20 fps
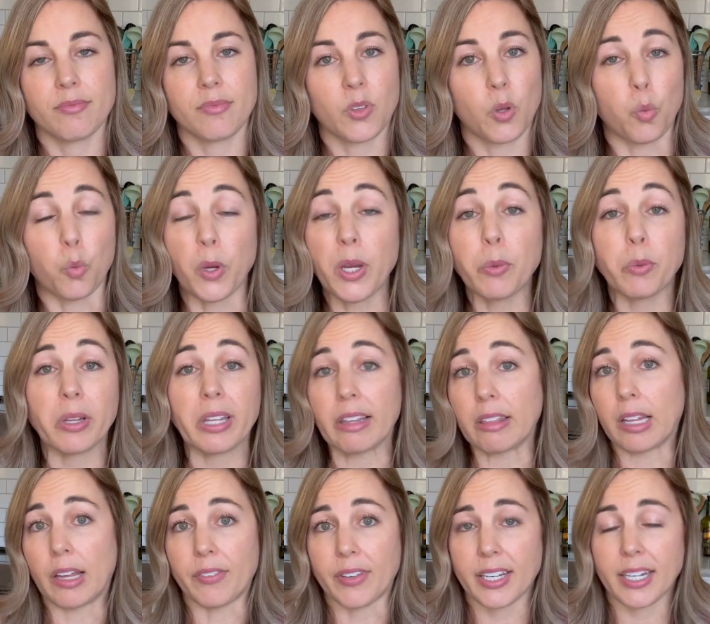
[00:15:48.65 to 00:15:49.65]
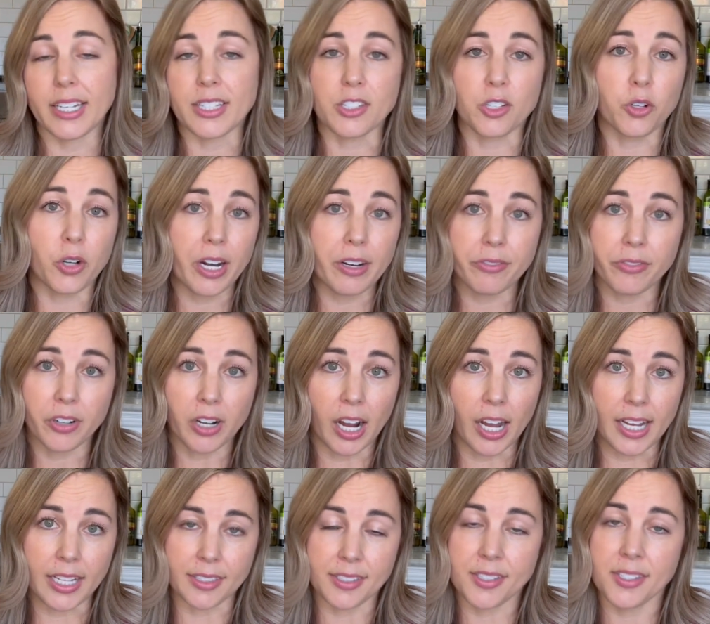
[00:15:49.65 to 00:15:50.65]
We really love it. It's great for
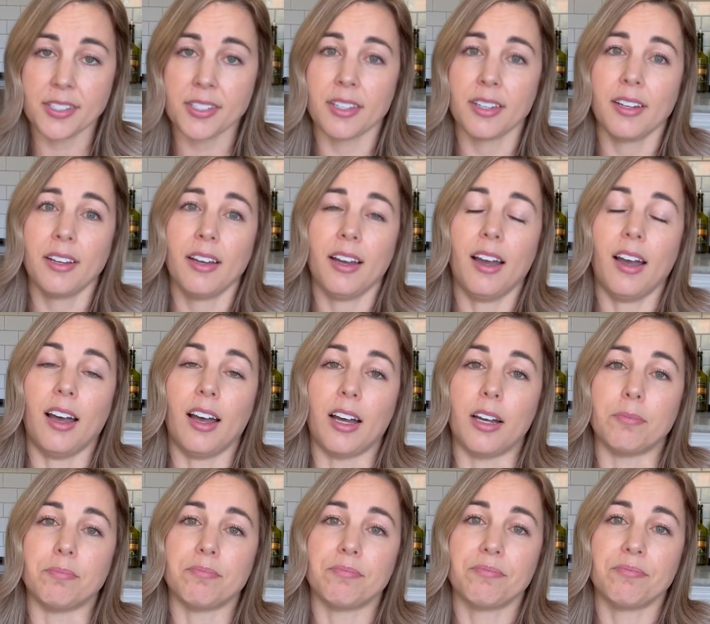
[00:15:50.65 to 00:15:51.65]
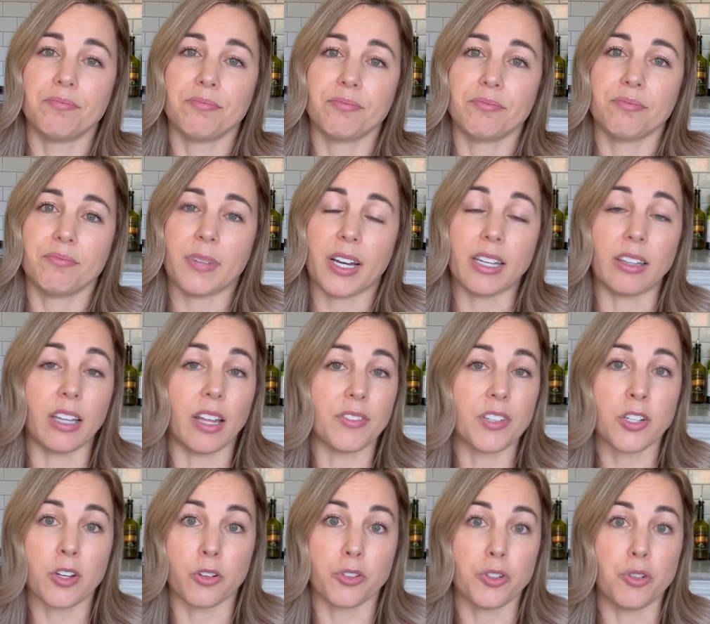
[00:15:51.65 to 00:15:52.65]
us. I'd love
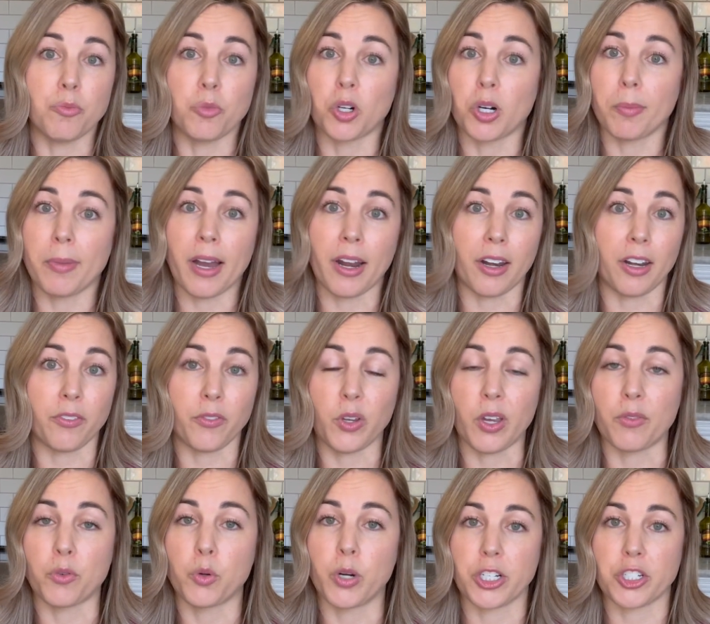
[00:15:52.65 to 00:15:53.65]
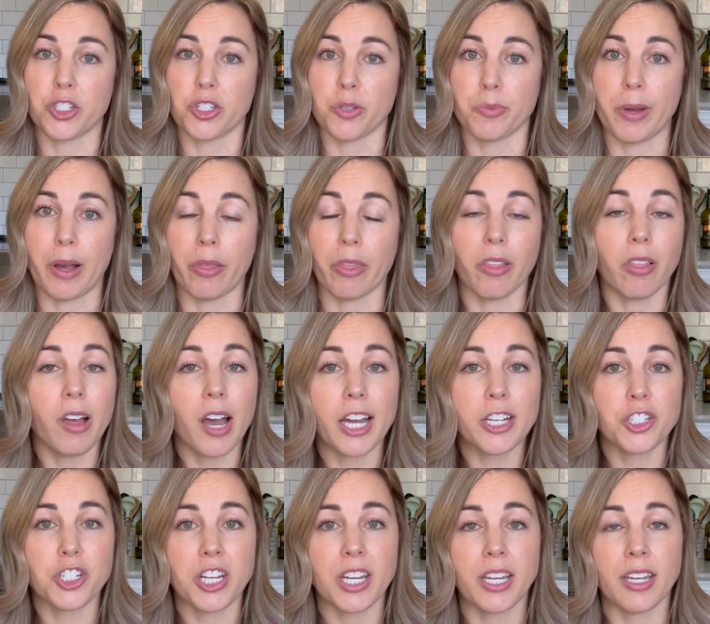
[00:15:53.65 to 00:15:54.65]
to talk to you more about it if you have questions about the
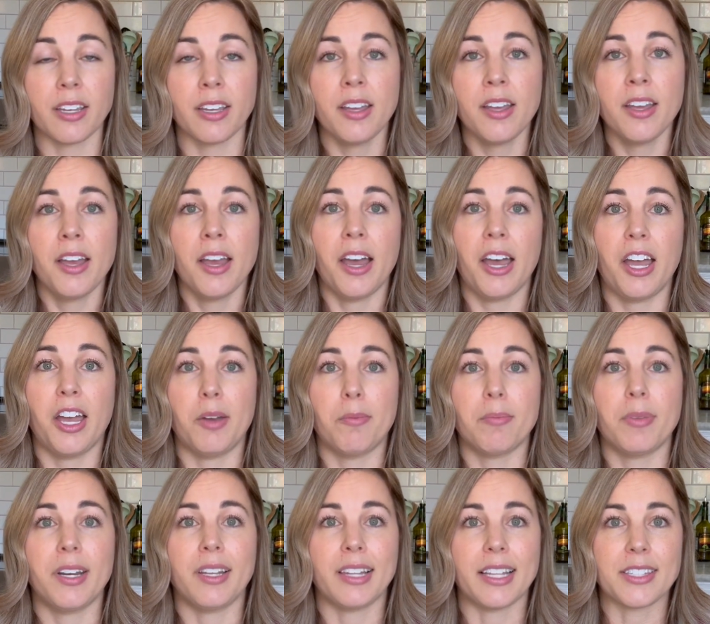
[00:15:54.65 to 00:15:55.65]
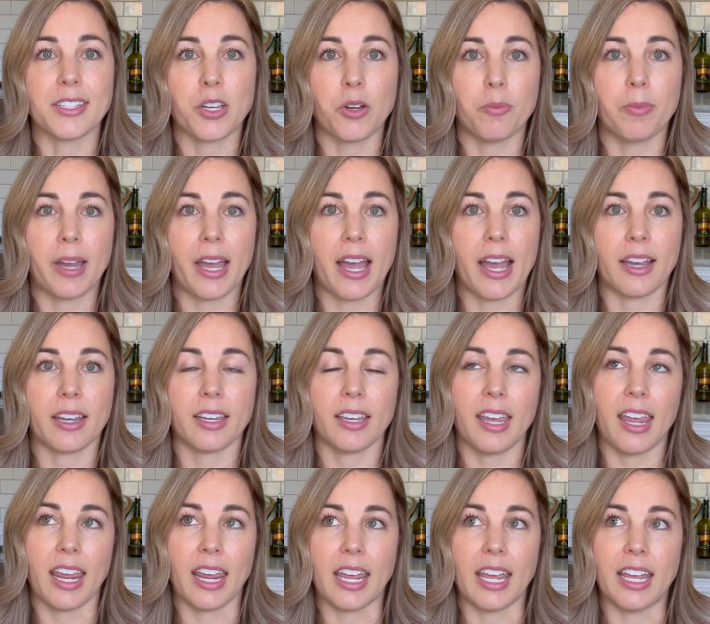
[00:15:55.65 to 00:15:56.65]
lodging, but let's go back
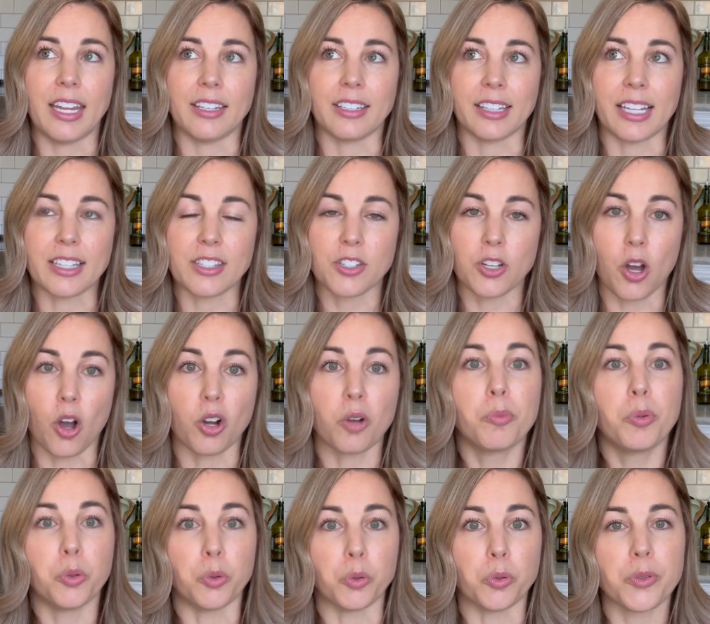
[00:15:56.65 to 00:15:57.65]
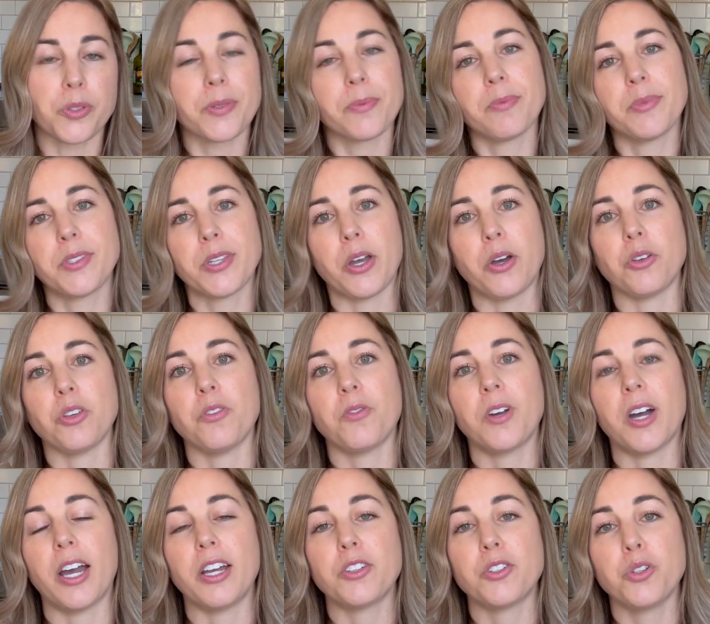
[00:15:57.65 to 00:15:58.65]
and let's talk pools. So you've
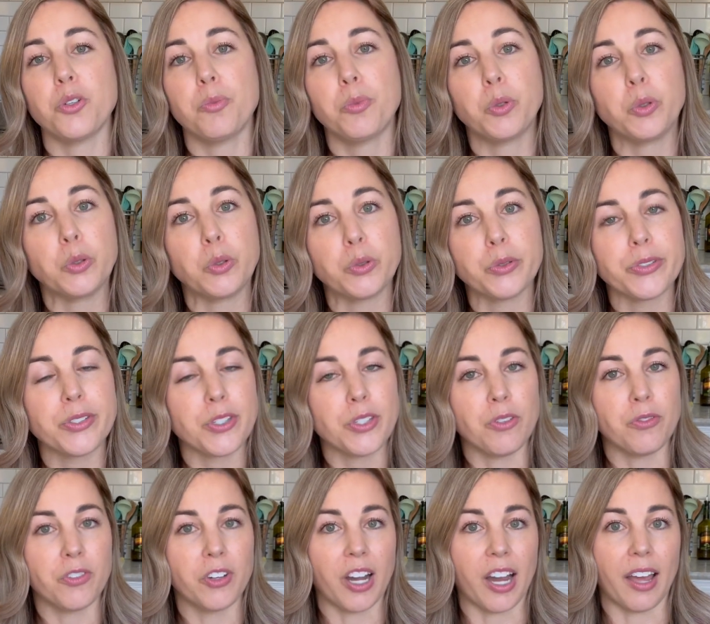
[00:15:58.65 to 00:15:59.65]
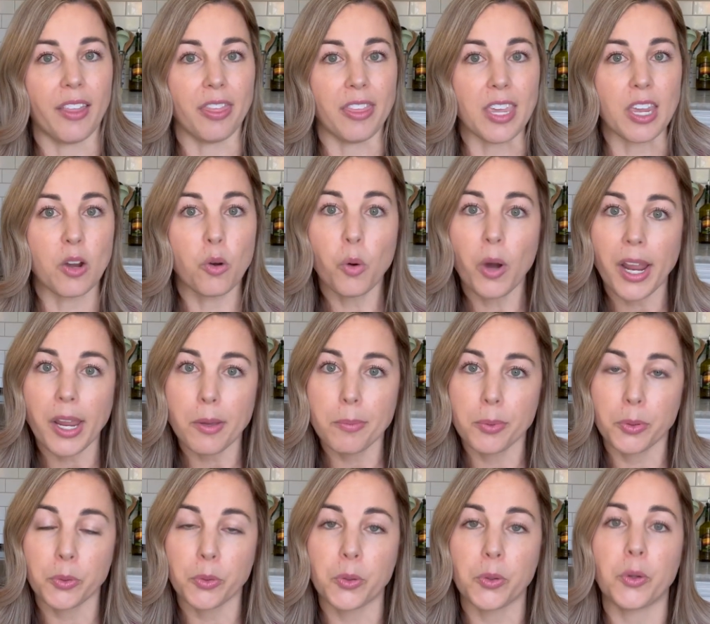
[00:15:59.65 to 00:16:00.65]
got 2 pools. You've got the quiet
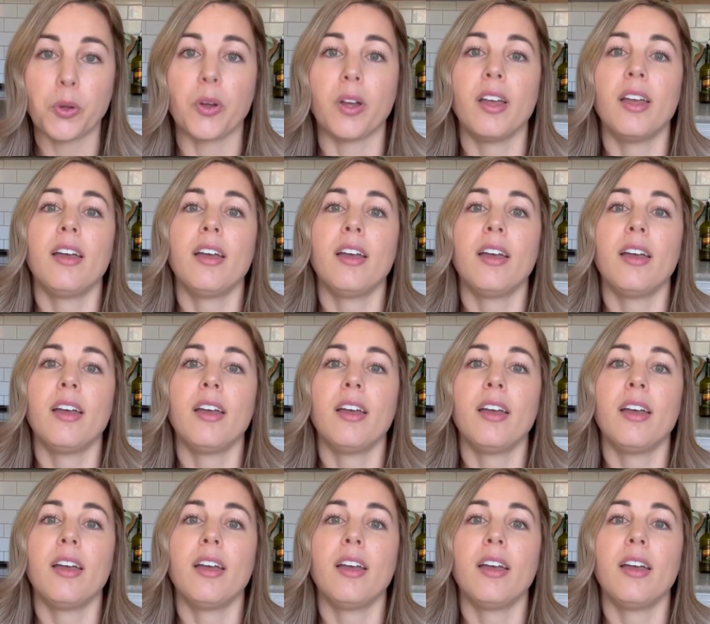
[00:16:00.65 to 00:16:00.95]
pool,